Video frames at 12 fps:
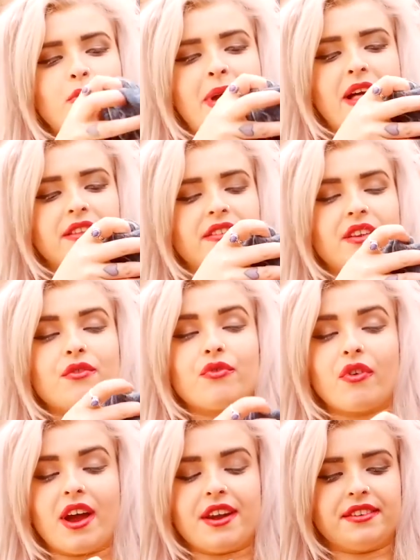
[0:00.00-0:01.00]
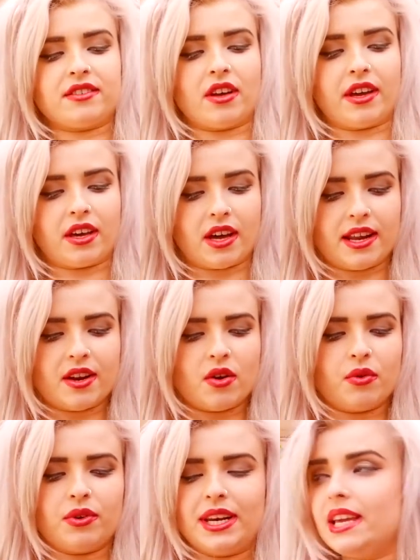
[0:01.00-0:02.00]
From Elsie and Fred. It's like an
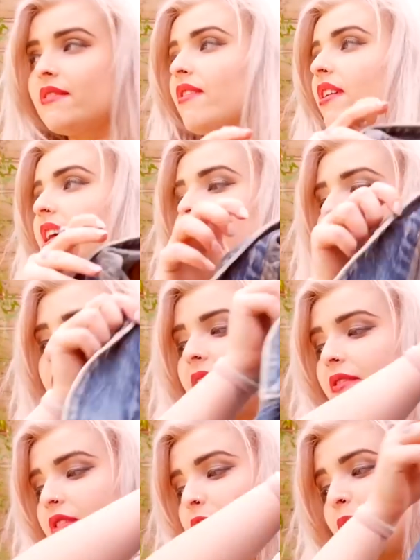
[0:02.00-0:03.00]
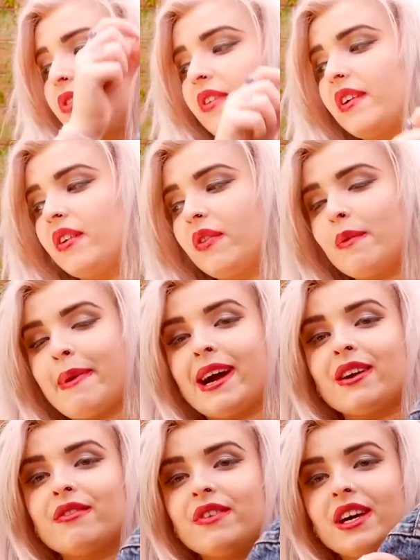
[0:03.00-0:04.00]
old Levi's, but they've just put something on the back of